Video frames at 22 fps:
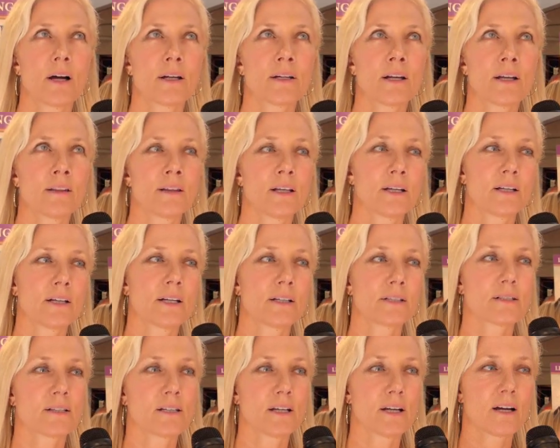and I think
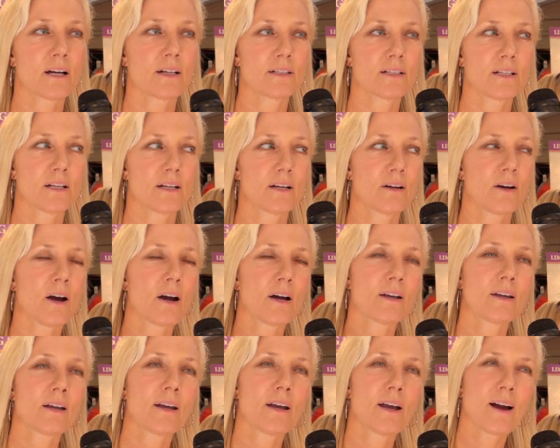it's the idea.
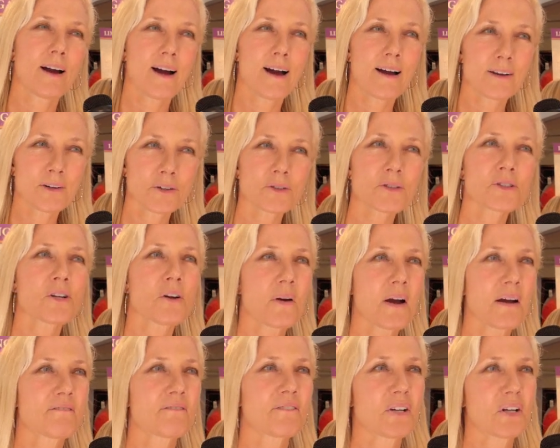I also
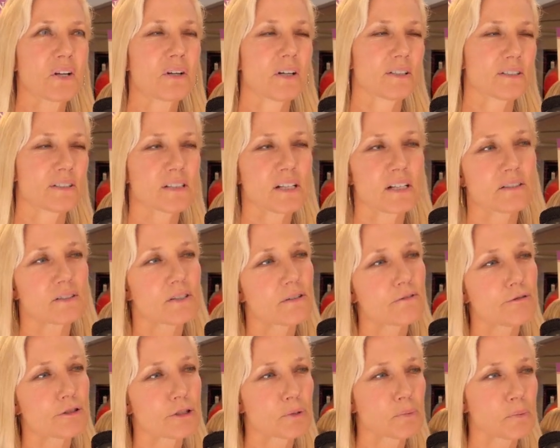feel a sense
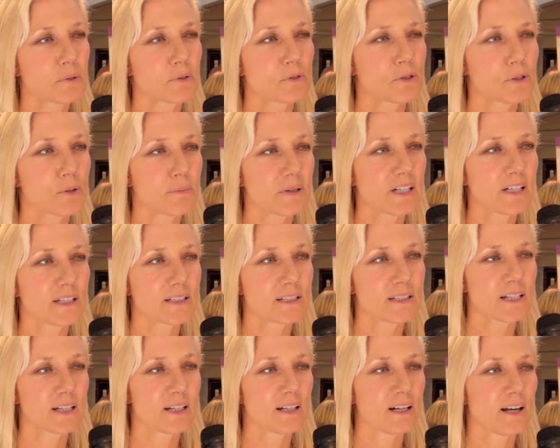of
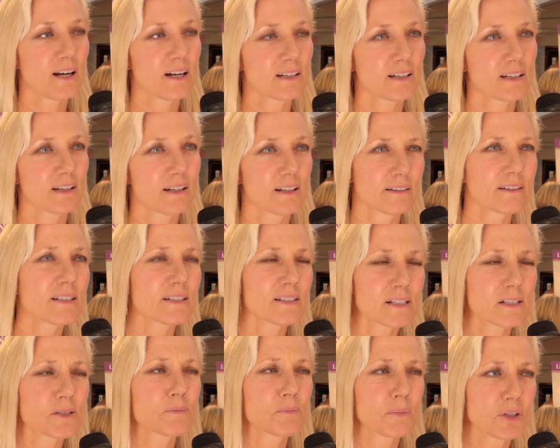responsibility, like
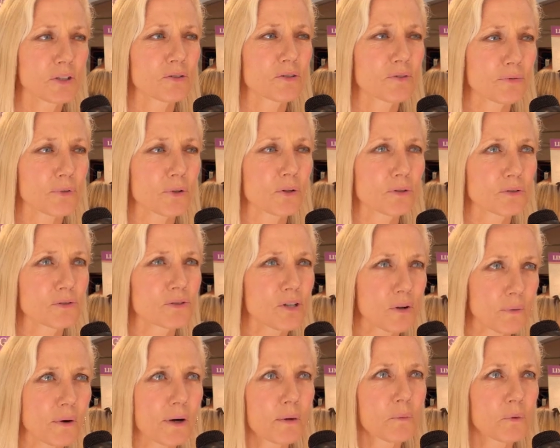this is beautiful,
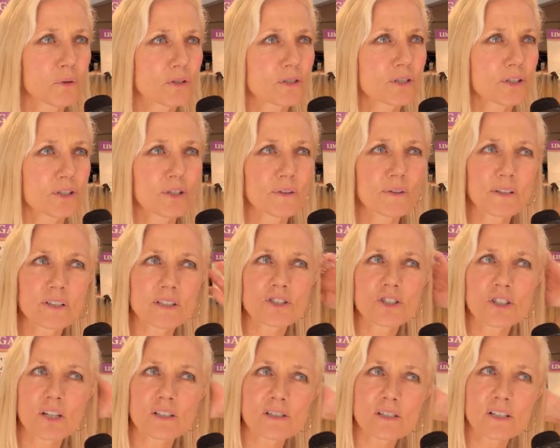so I want to do it
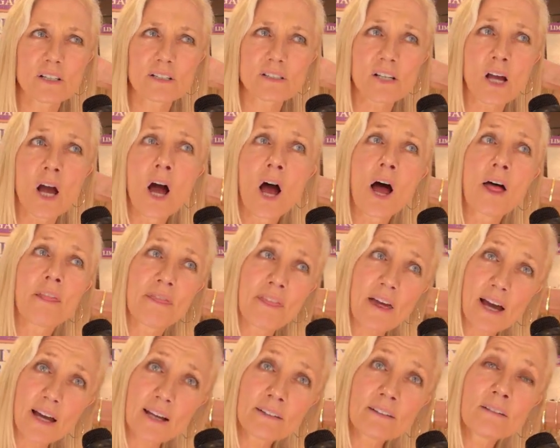justice.
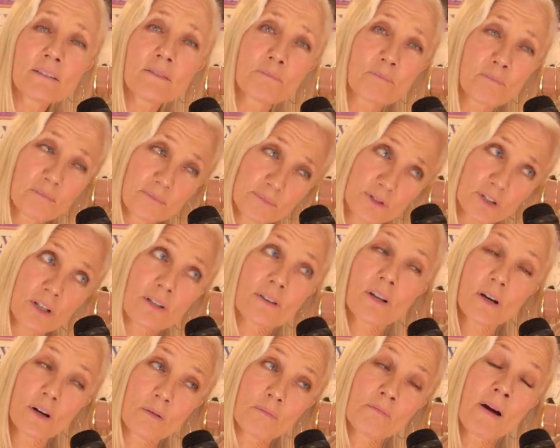Then to
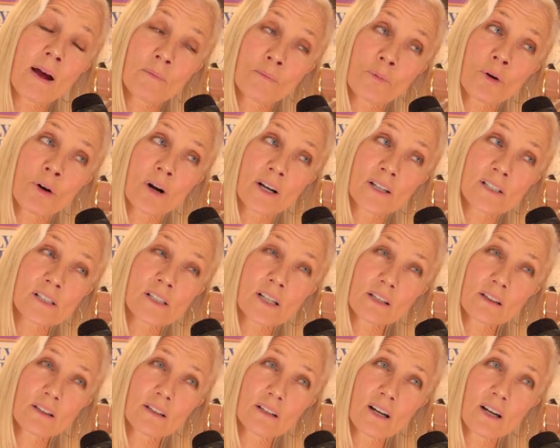the
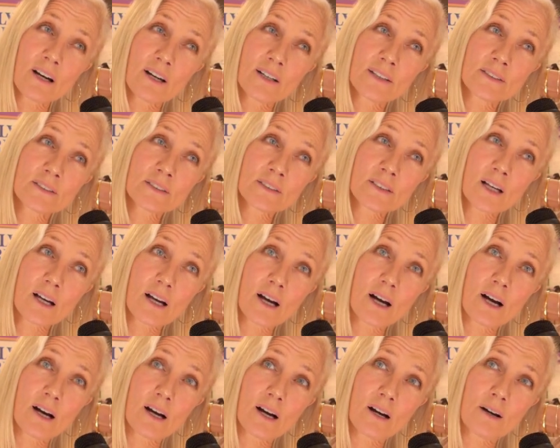memorising the lines,
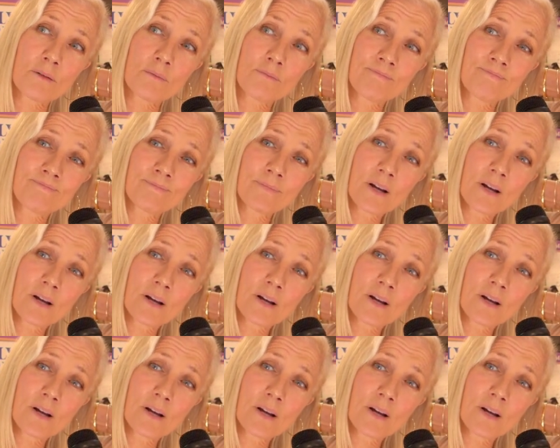I've